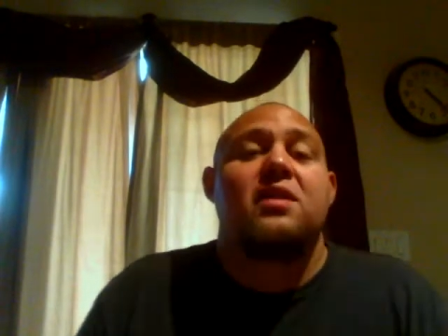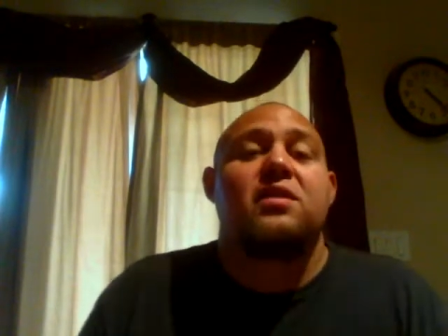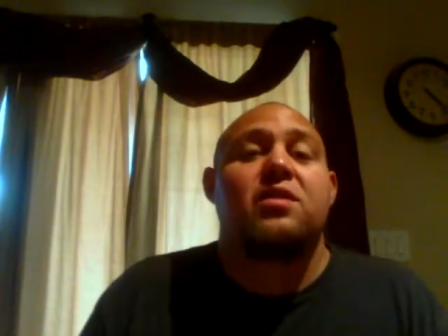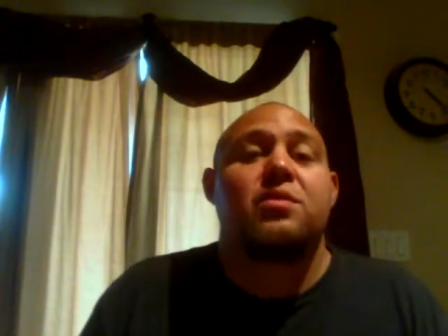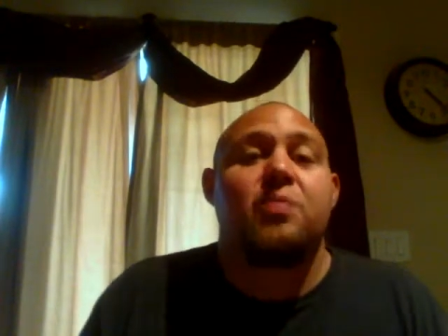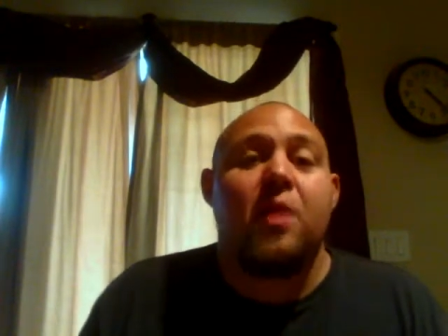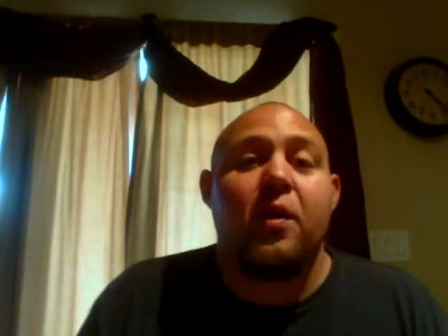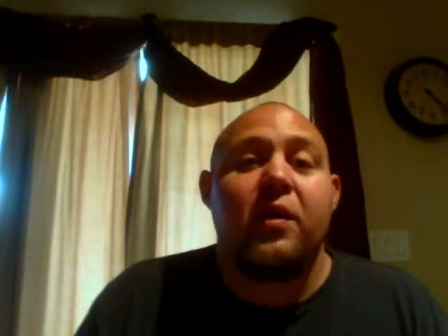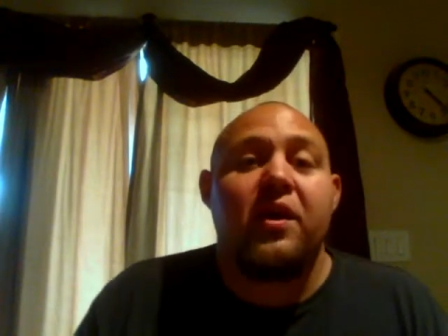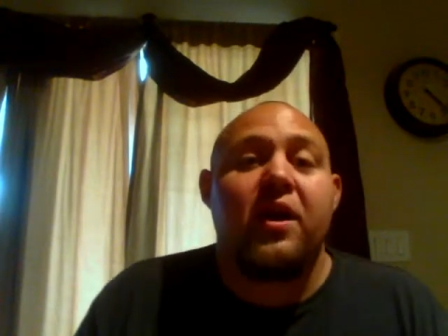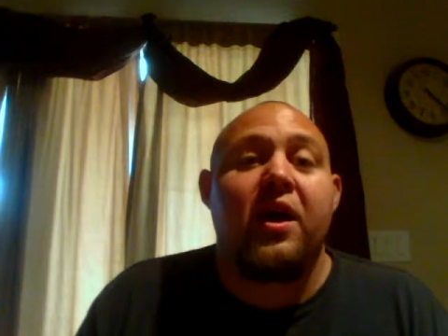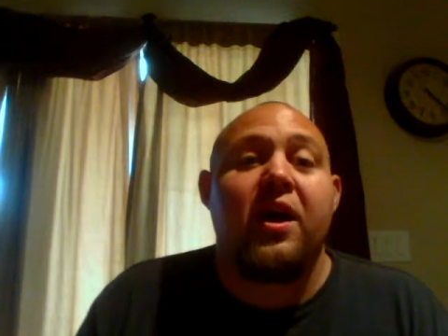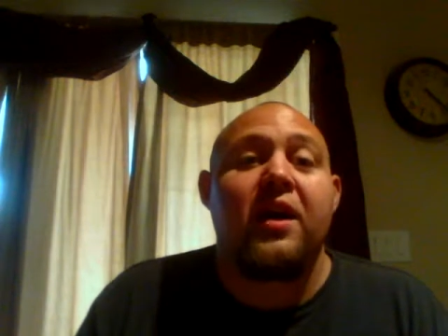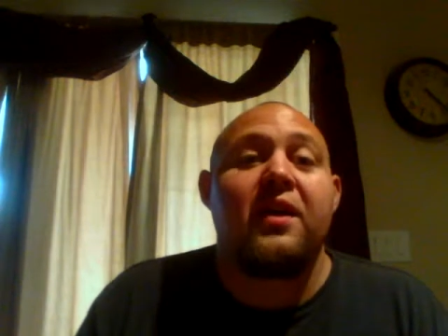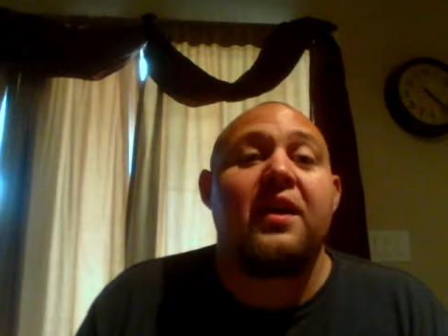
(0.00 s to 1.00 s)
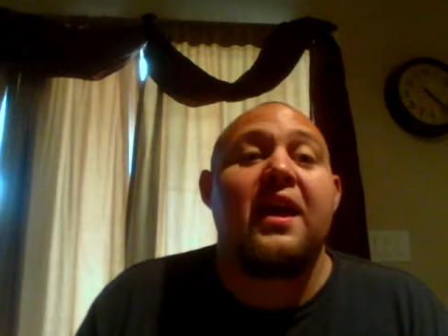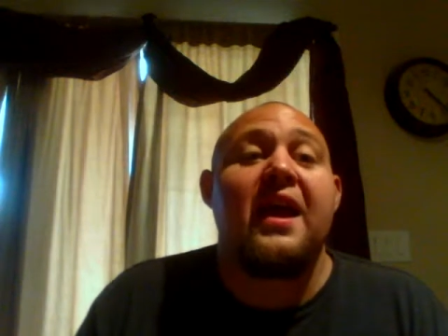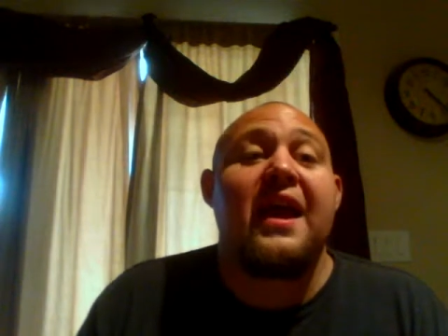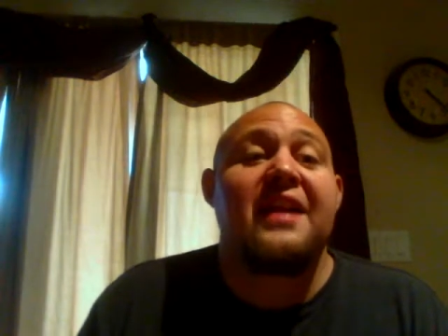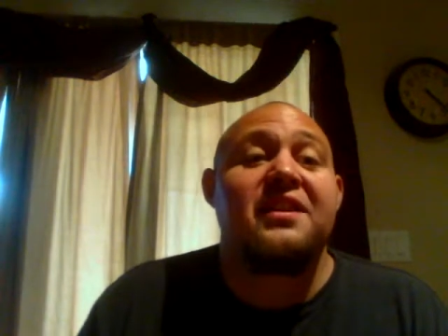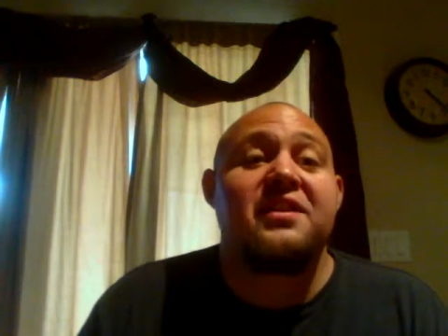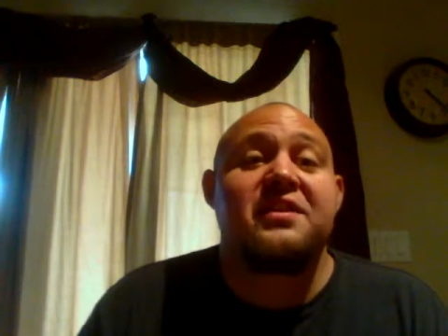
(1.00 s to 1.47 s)
You throw it on
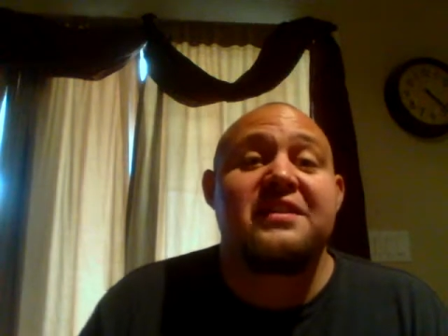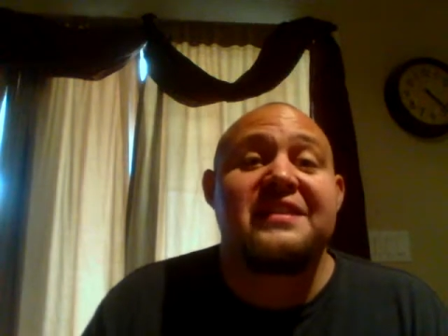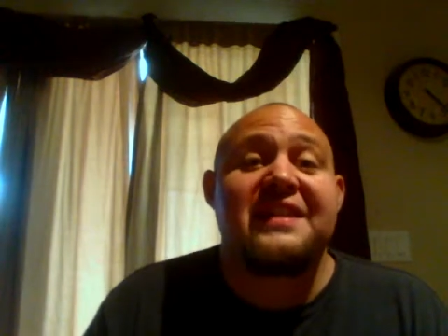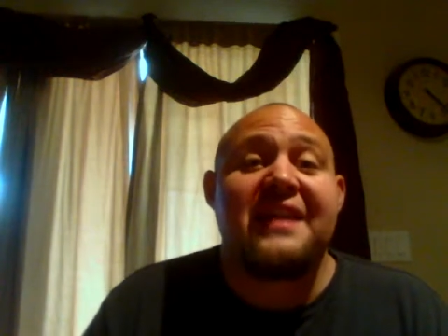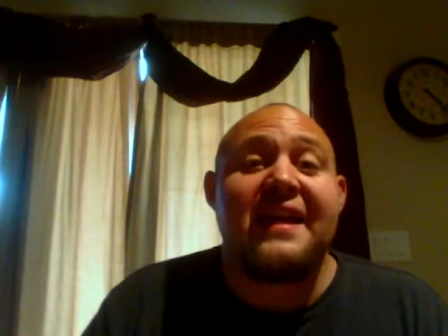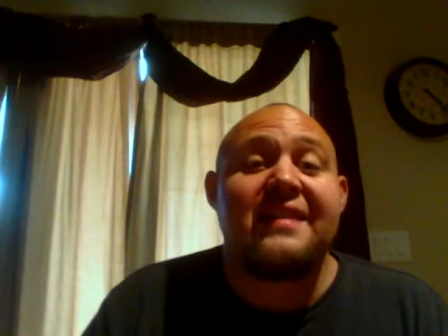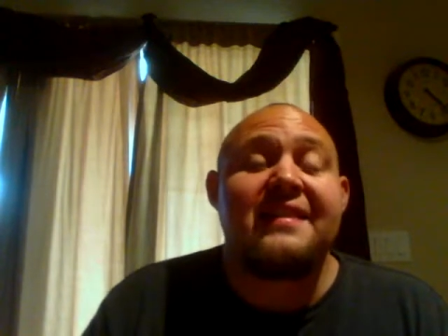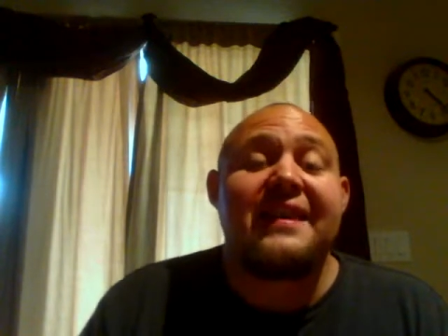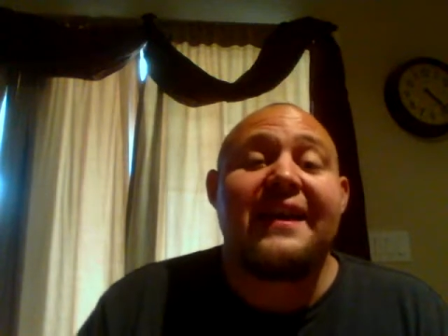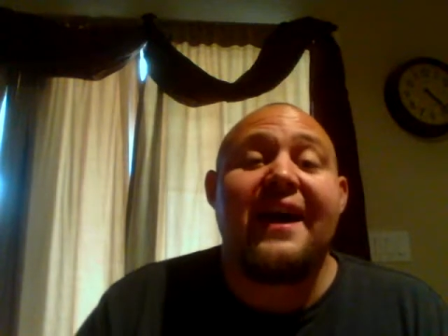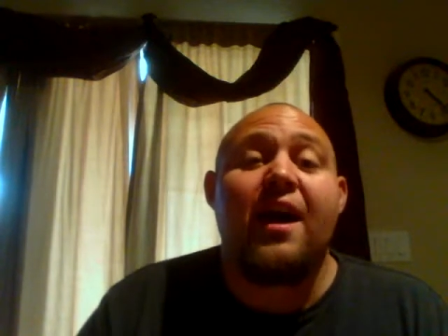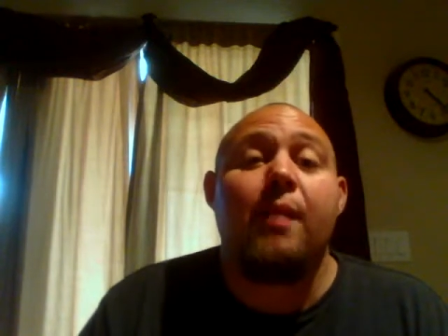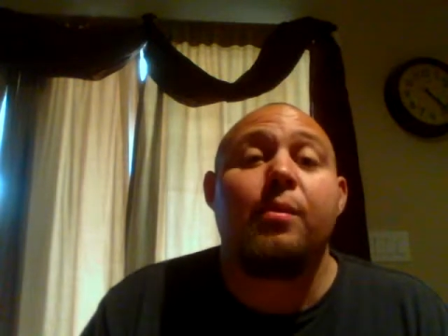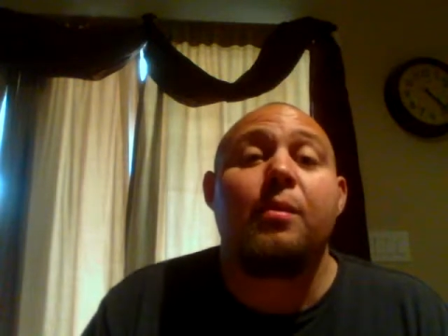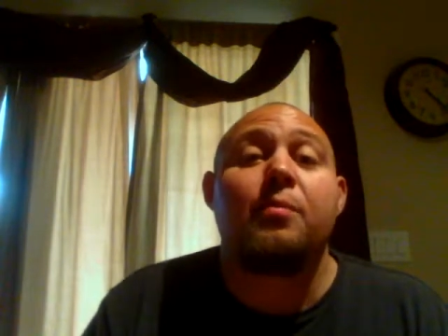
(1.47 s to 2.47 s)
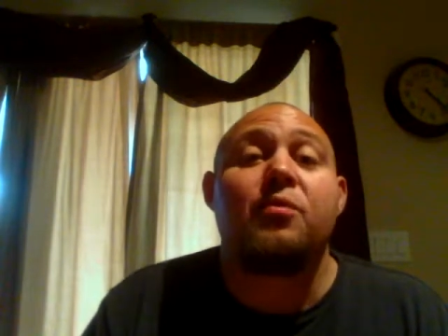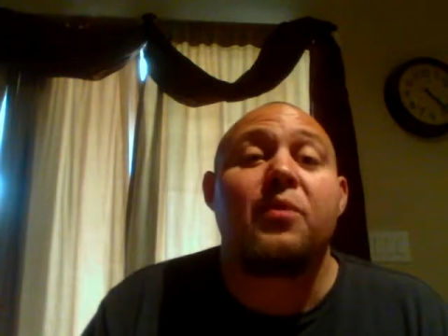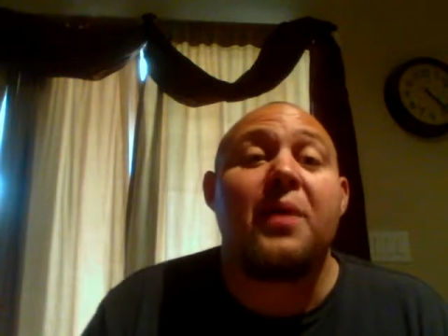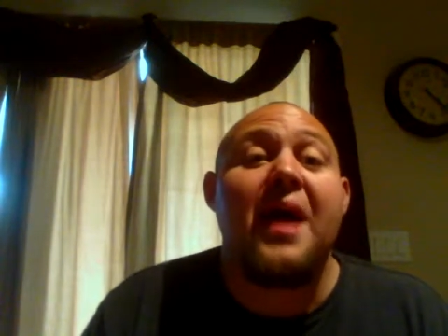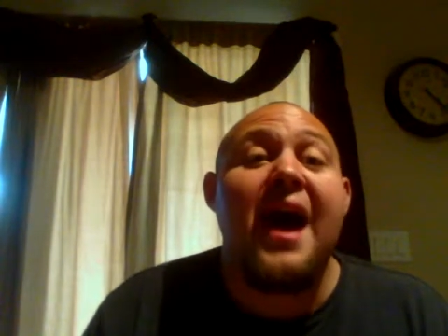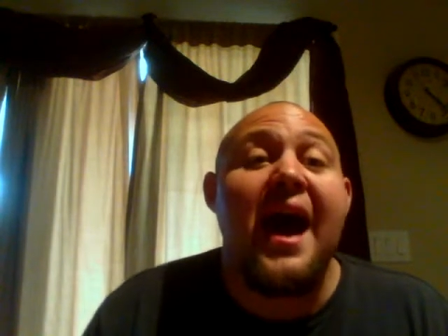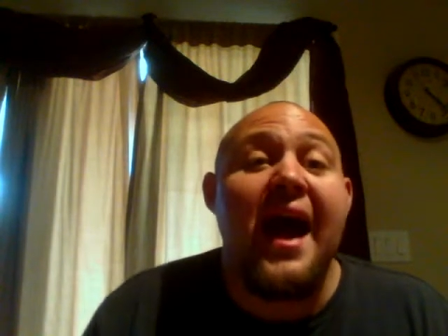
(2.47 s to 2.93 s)
and you just let the album
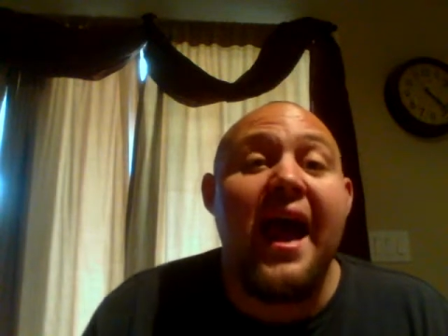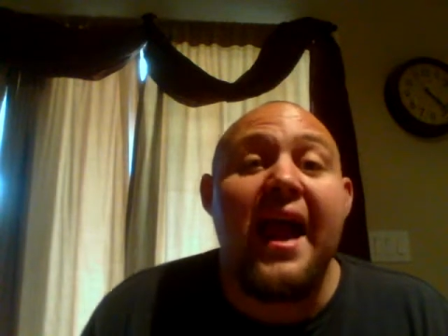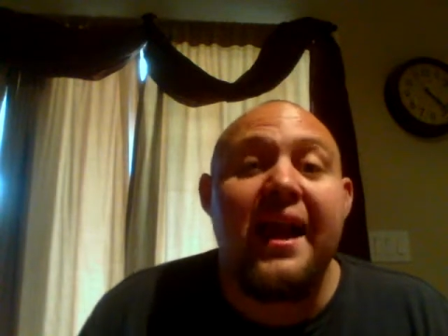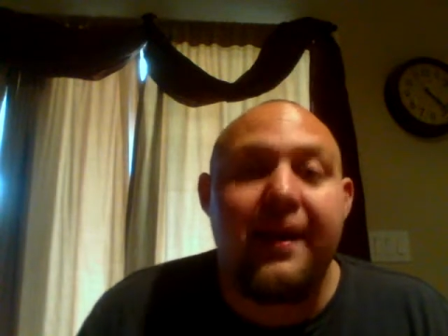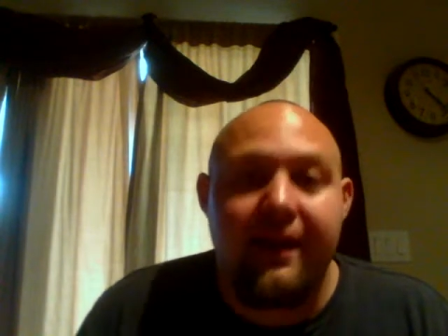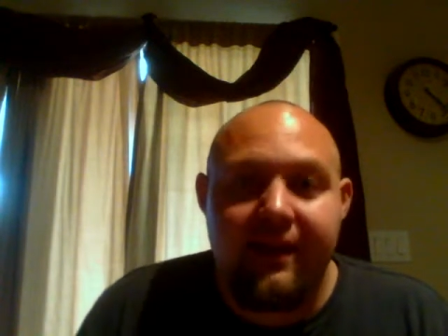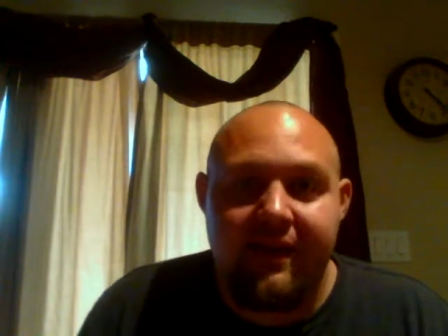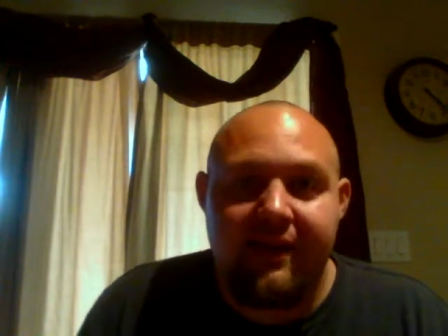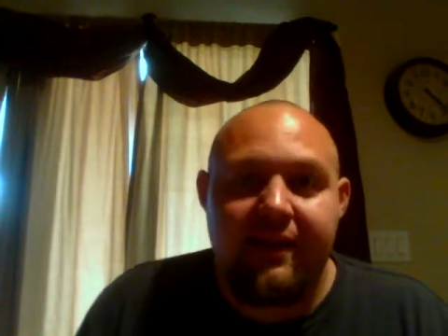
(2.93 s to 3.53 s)
ride.